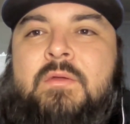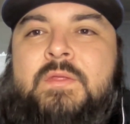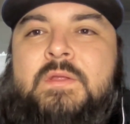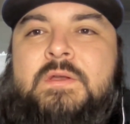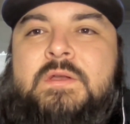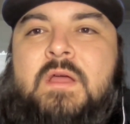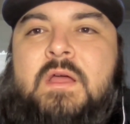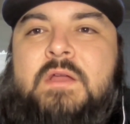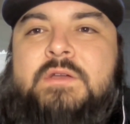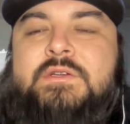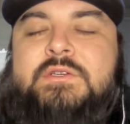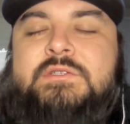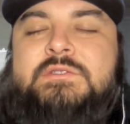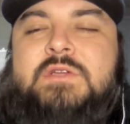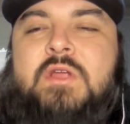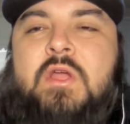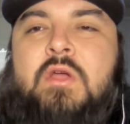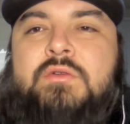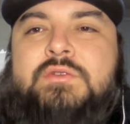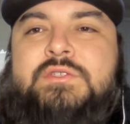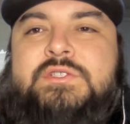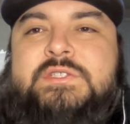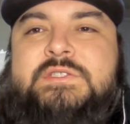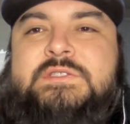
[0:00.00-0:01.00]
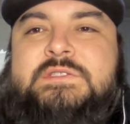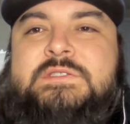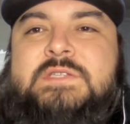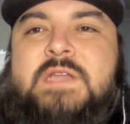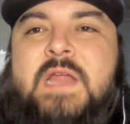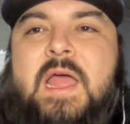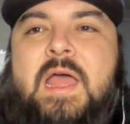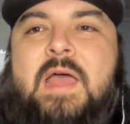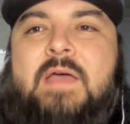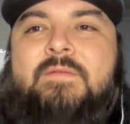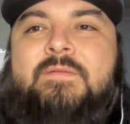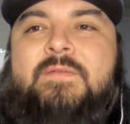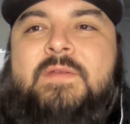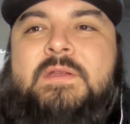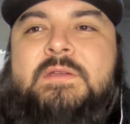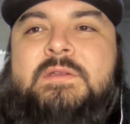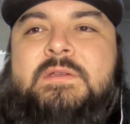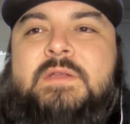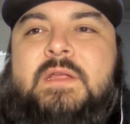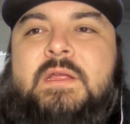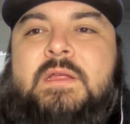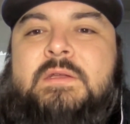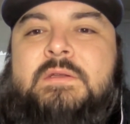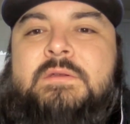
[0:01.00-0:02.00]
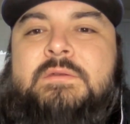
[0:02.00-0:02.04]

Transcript: or the Dodgers coaching staff and